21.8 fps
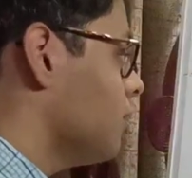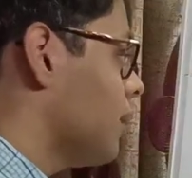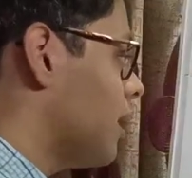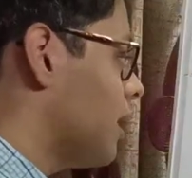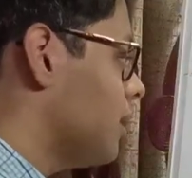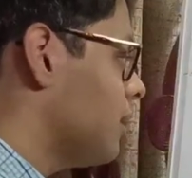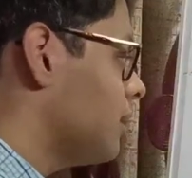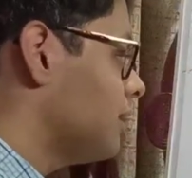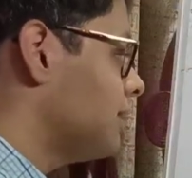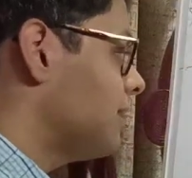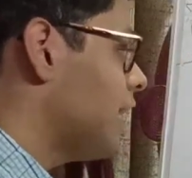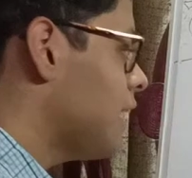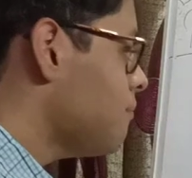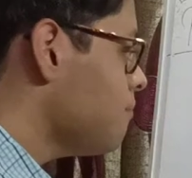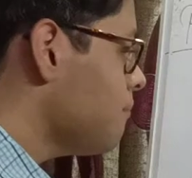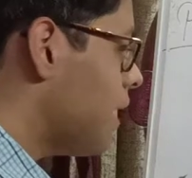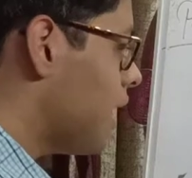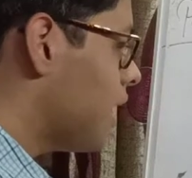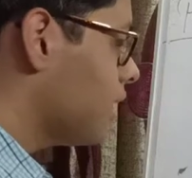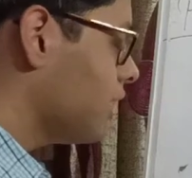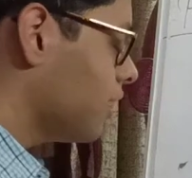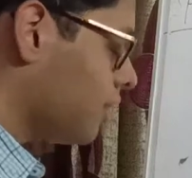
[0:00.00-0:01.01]
In the same
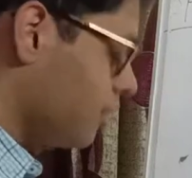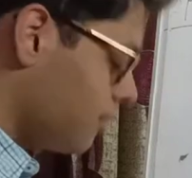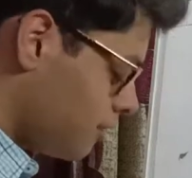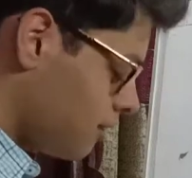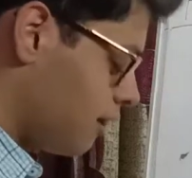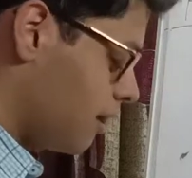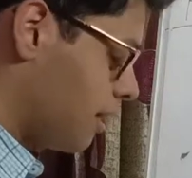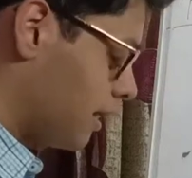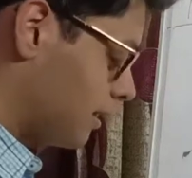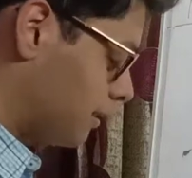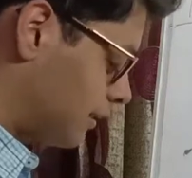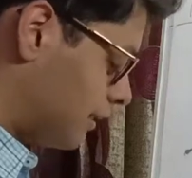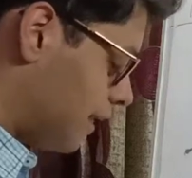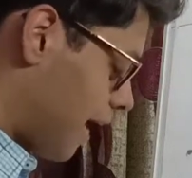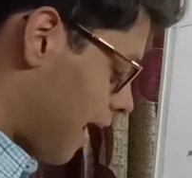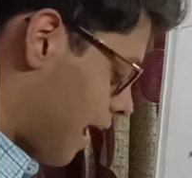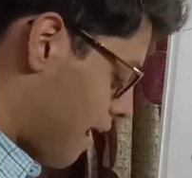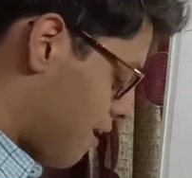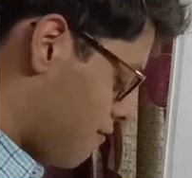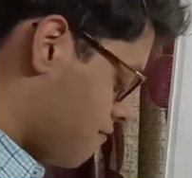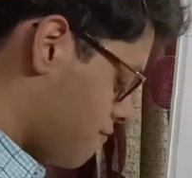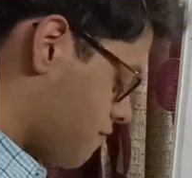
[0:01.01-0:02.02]
manner, let's
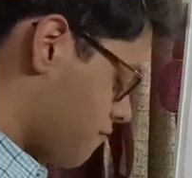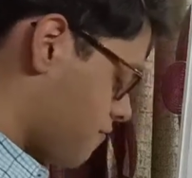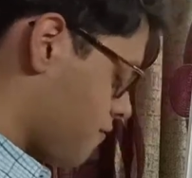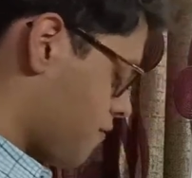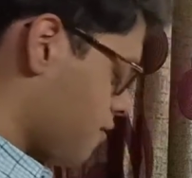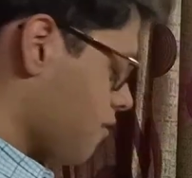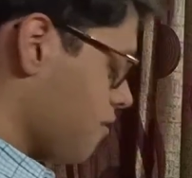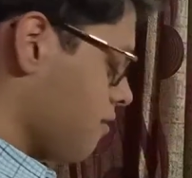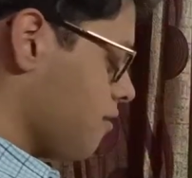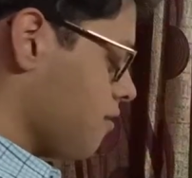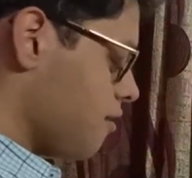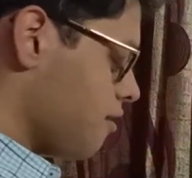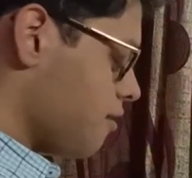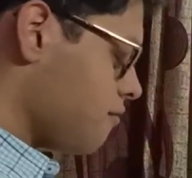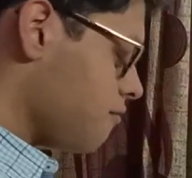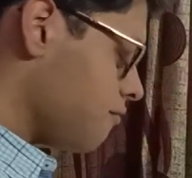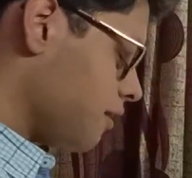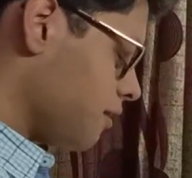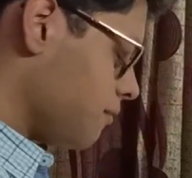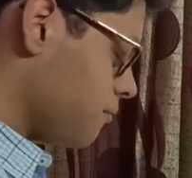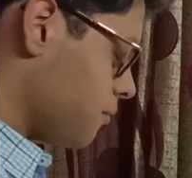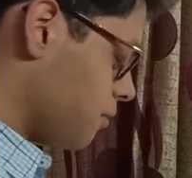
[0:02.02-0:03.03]
have
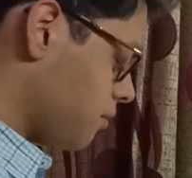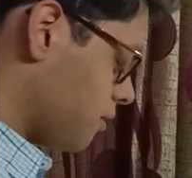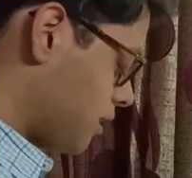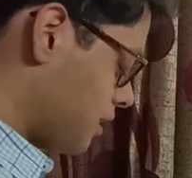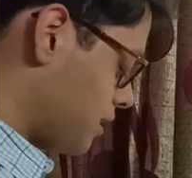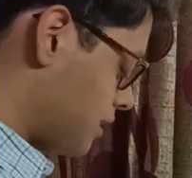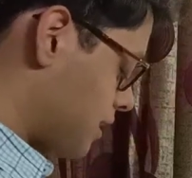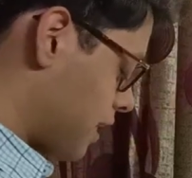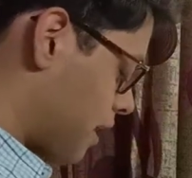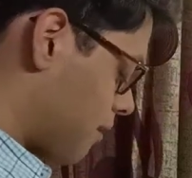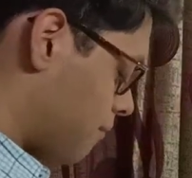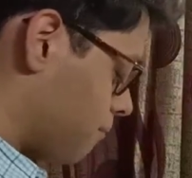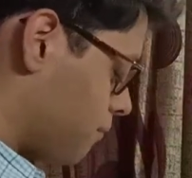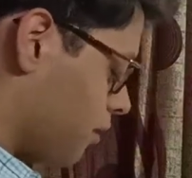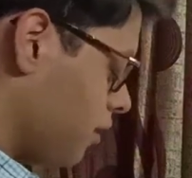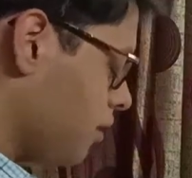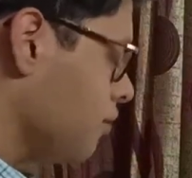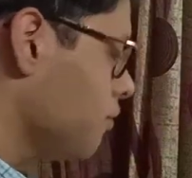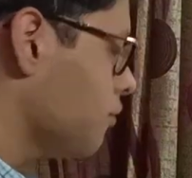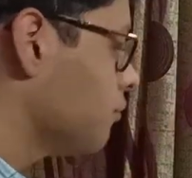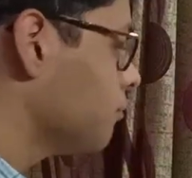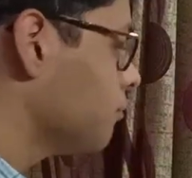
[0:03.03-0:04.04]
one more example.